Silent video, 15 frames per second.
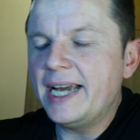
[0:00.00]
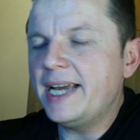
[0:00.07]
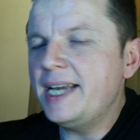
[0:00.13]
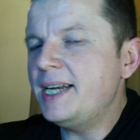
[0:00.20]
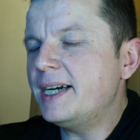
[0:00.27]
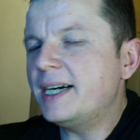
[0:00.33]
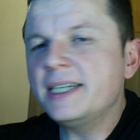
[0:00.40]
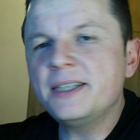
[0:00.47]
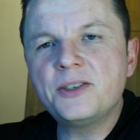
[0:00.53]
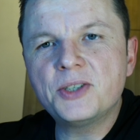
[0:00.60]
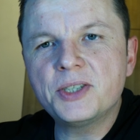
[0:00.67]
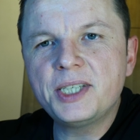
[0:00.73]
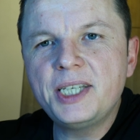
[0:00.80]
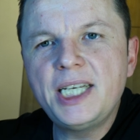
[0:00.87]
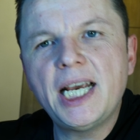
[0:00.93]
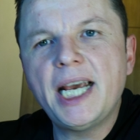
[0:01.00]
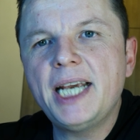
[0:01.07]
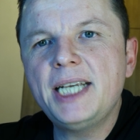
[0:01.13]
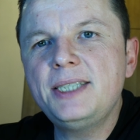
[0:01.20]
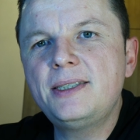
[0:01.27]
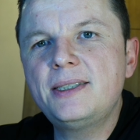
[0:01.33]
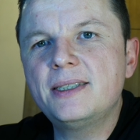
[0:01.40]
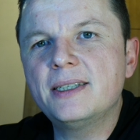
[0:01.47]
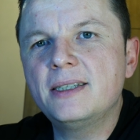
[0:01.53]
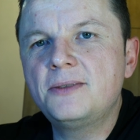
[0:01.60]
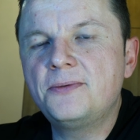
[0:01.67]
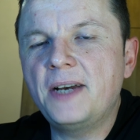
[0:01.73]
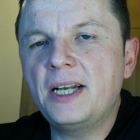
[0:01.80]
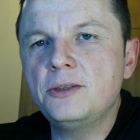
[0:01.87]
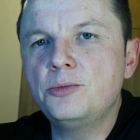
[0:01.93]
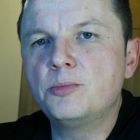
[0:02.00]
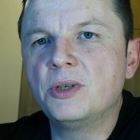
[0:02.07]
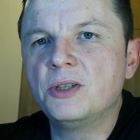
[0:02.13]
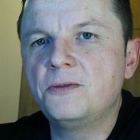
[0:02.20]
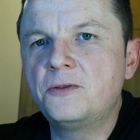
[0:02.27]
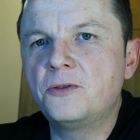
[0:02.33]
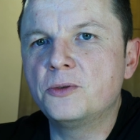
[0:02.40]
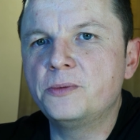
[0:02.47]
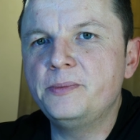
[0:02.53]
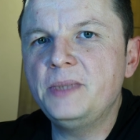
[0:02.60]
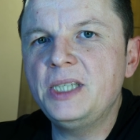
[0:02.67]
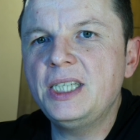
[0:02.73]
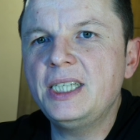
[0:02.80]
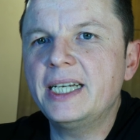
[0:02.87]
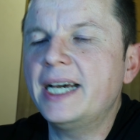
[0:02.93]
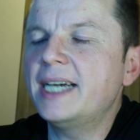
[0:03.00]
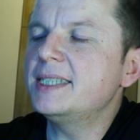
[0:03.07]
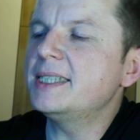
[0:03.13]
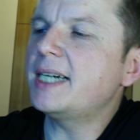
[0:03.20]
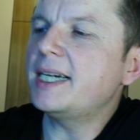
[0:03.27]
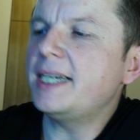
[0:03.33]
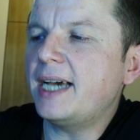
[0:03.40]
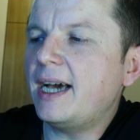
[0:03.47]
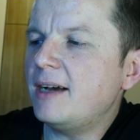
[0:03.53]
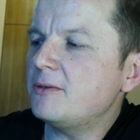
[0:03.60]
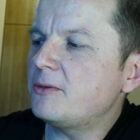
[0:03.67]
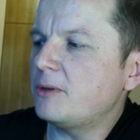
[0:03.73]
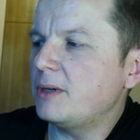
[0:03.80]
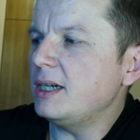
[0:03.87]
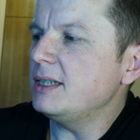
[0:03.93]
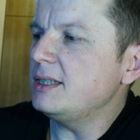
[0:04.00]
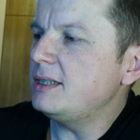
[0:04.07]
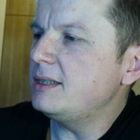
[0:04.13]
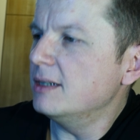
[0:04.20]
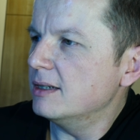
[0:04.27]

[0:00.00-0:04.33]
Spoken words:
In either case, it's valuable for me, and I have really